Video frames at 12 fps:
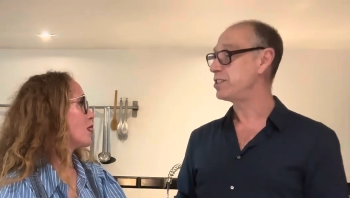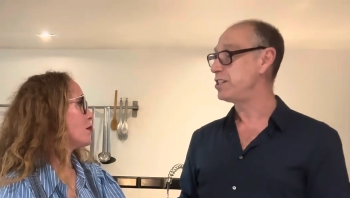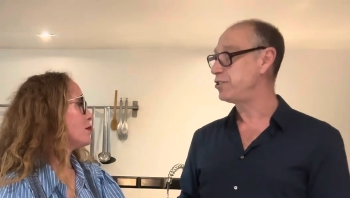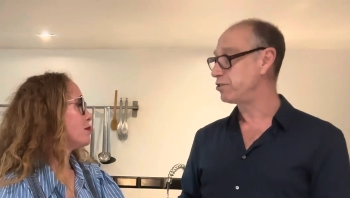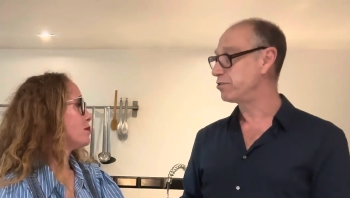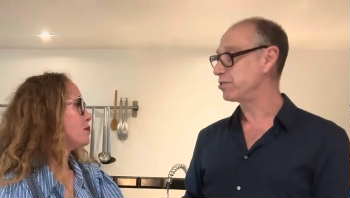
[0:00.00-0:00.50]

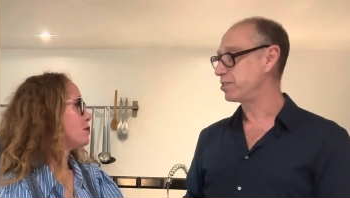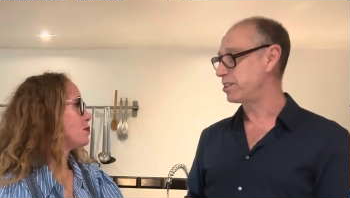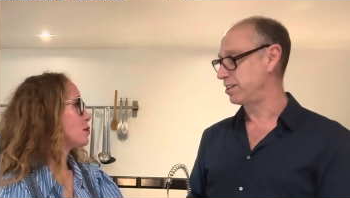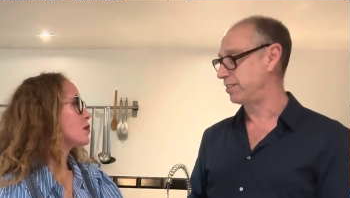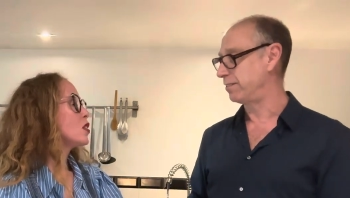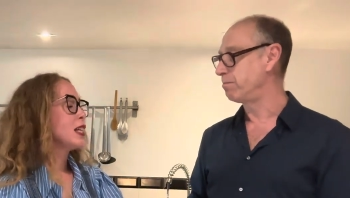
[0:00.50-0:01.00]
Speaker 1: teachers
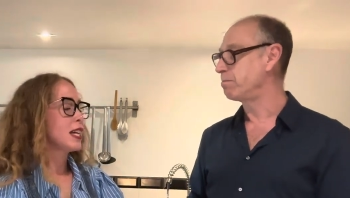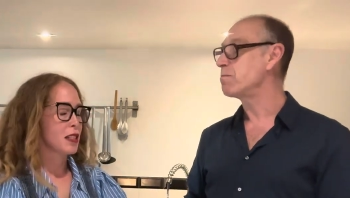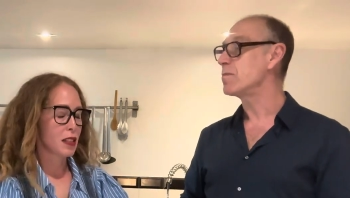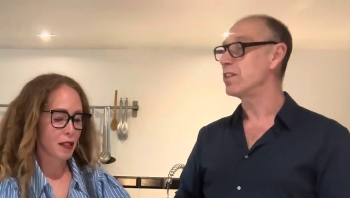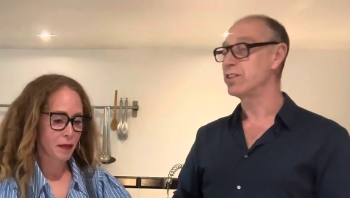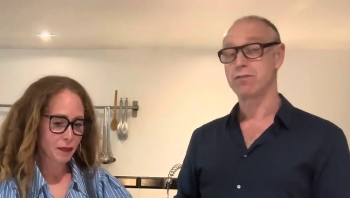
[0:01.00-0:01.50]
here.
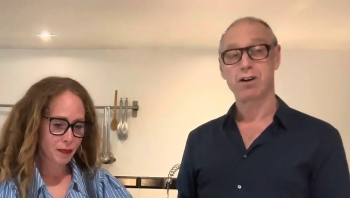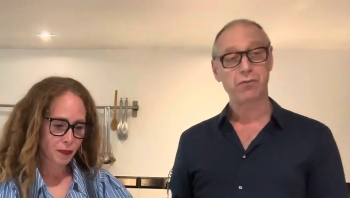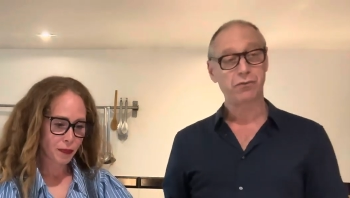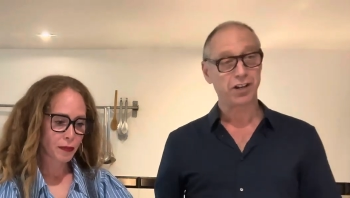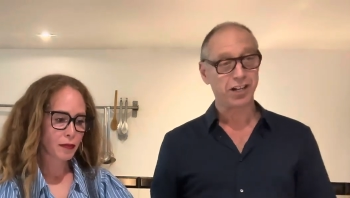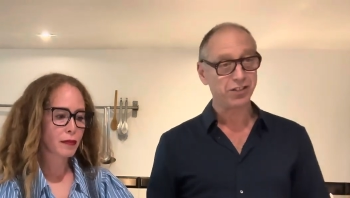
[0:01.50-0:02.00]
Yes. They're all
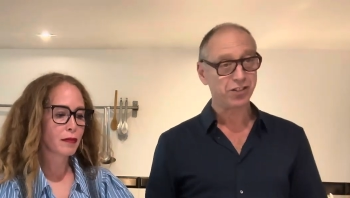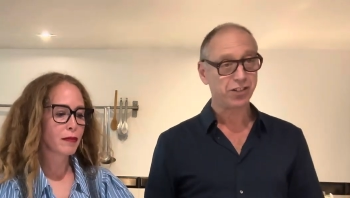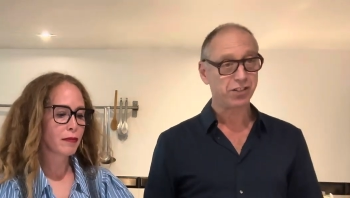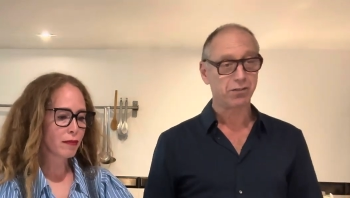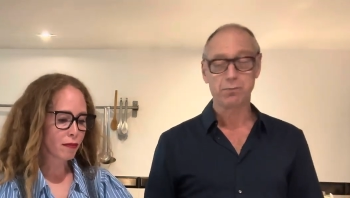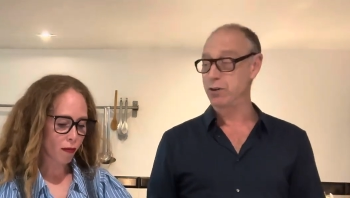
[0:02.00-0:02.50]

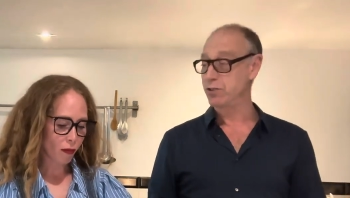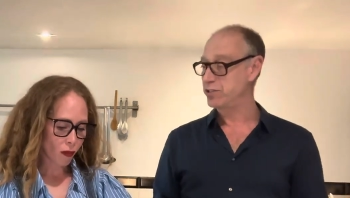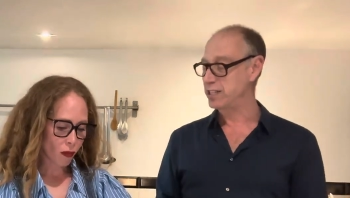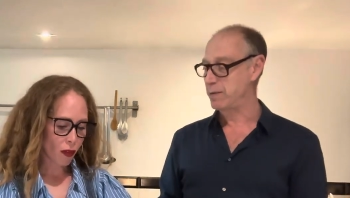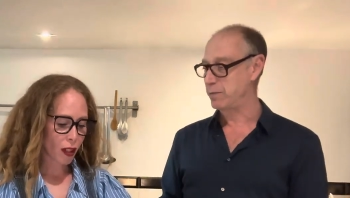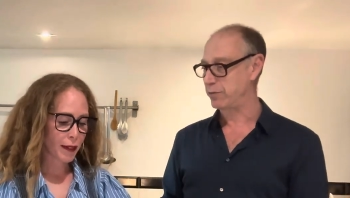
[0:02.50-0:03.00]
French, or most
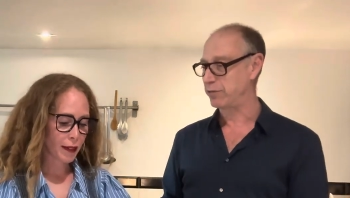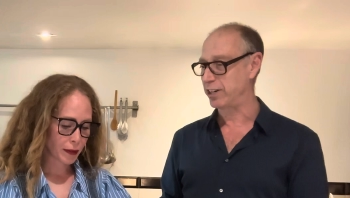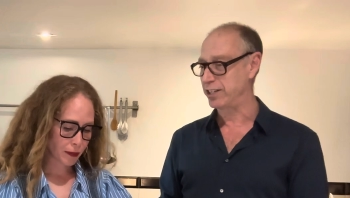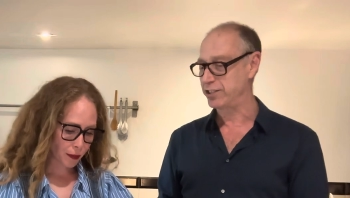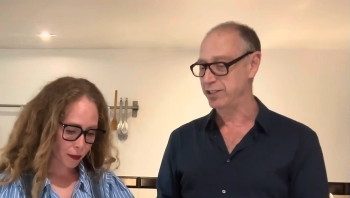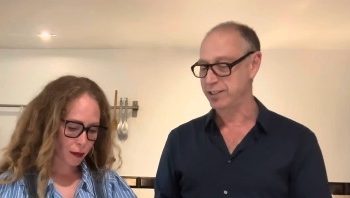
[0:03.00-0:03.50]
of them are
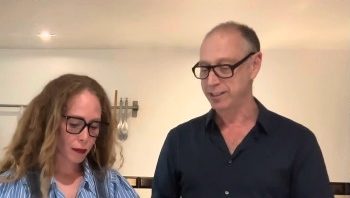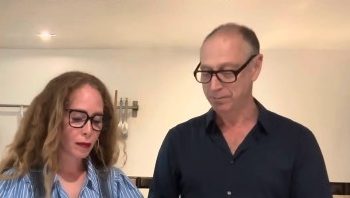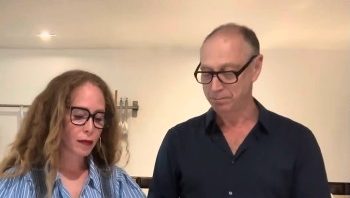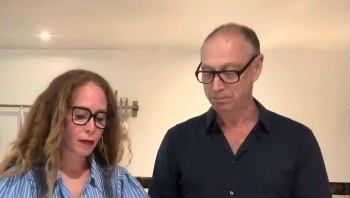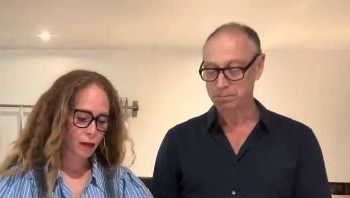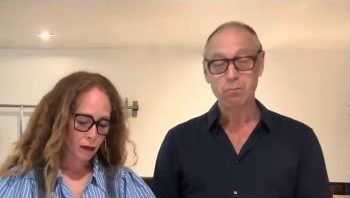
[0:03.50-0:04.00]
French.
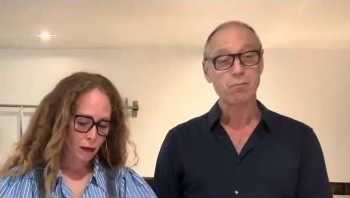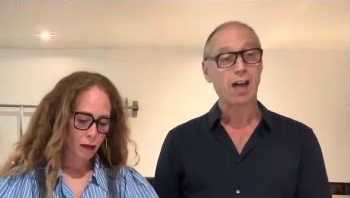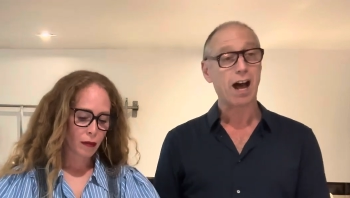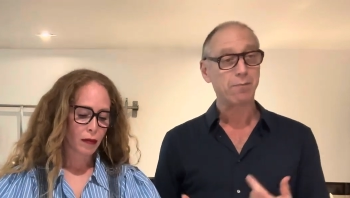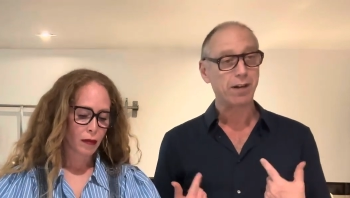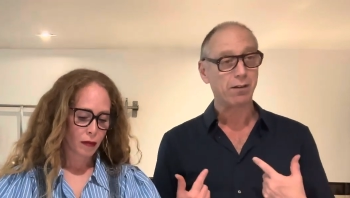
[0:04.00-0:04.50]

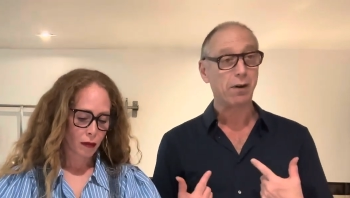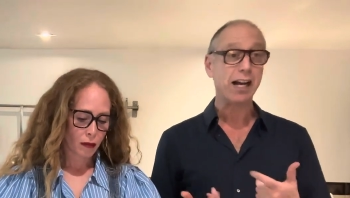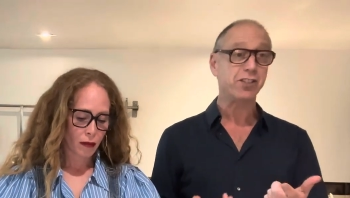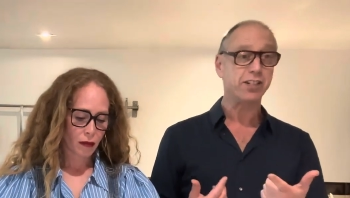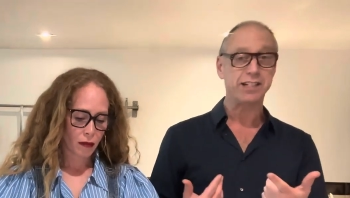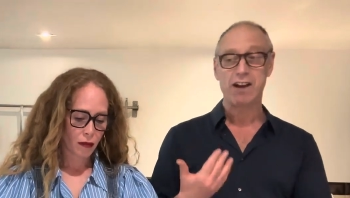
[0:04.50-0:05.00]
I'm not, well,
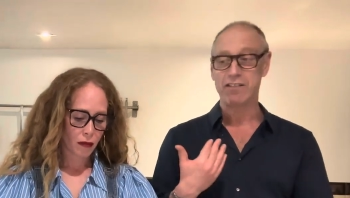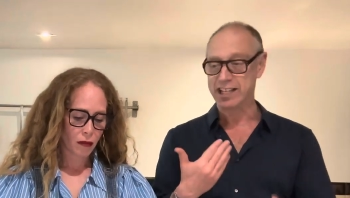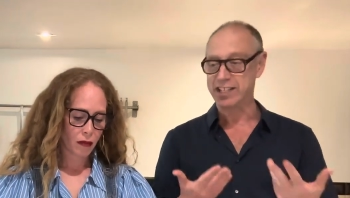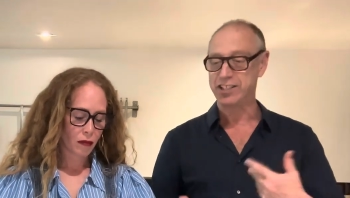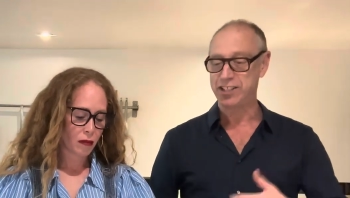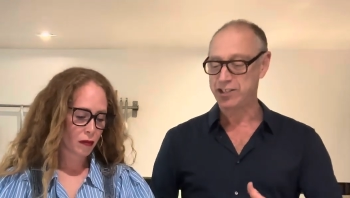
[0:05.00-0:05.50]
actually now I
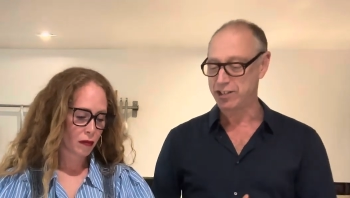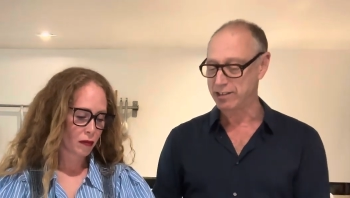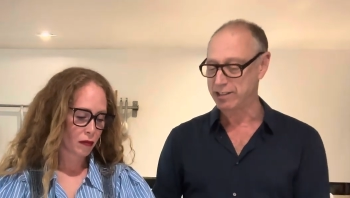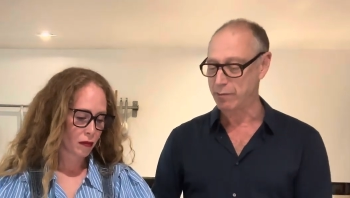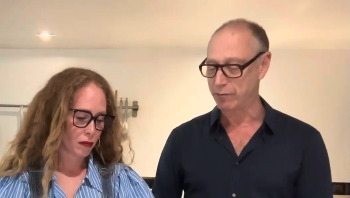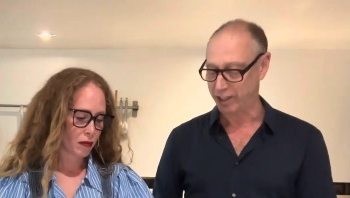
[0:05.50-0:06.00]
can teach her if
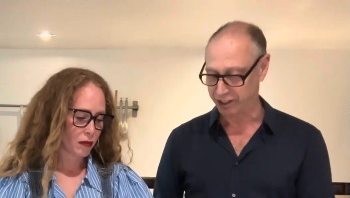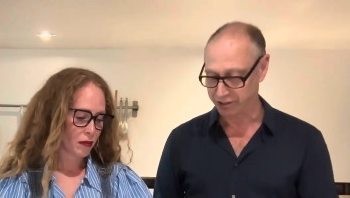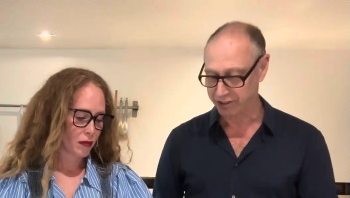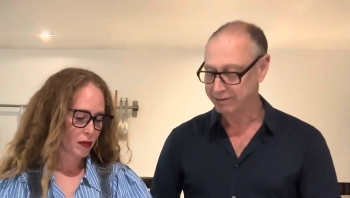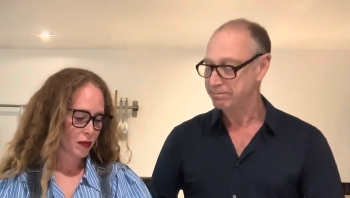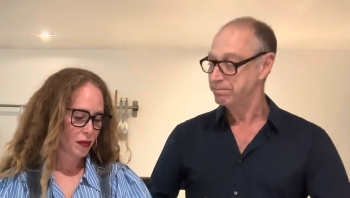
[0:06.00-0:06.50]
I'm French.
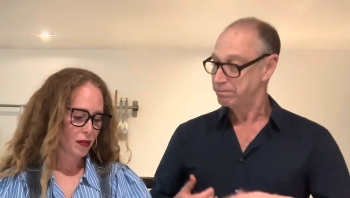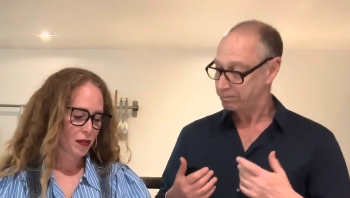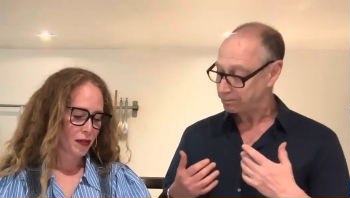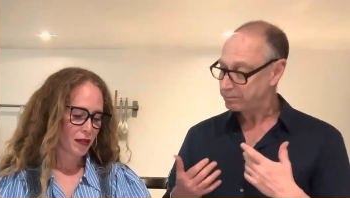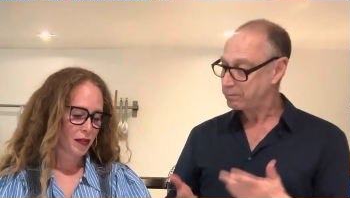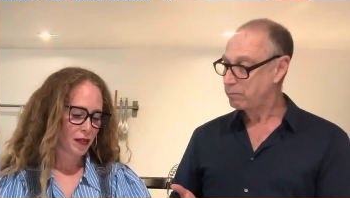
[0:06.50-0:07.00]

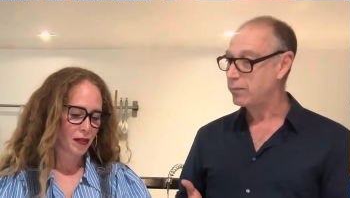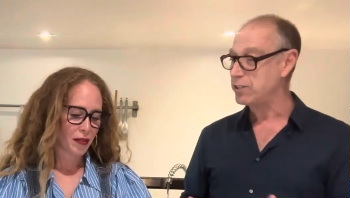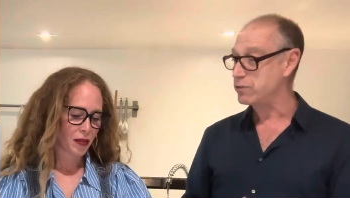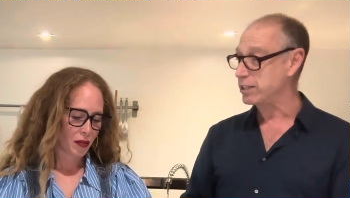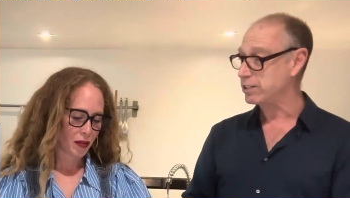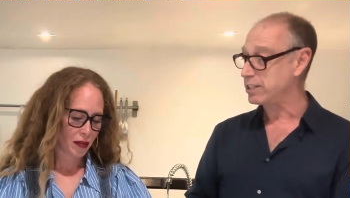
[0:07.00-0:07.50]

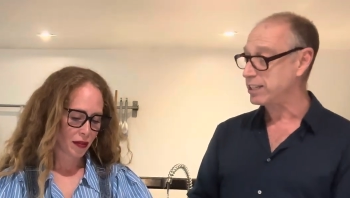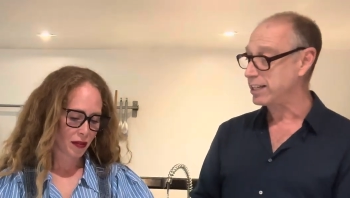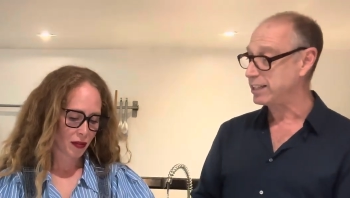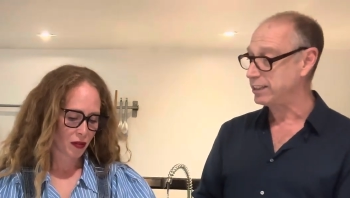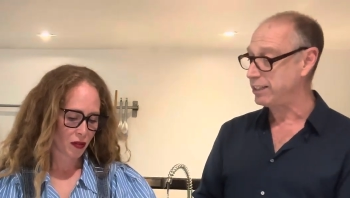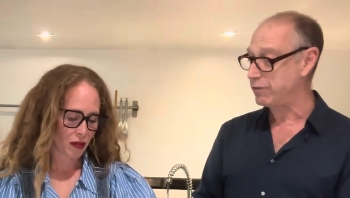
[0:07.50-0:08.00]
So I, can I
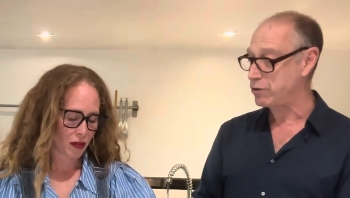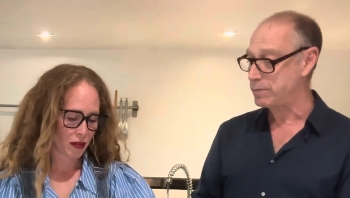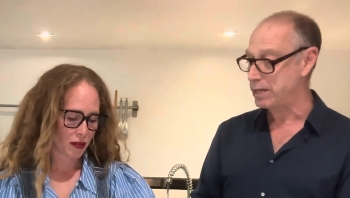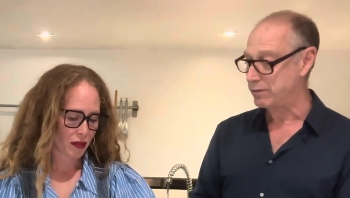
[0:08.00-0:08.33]
leave you my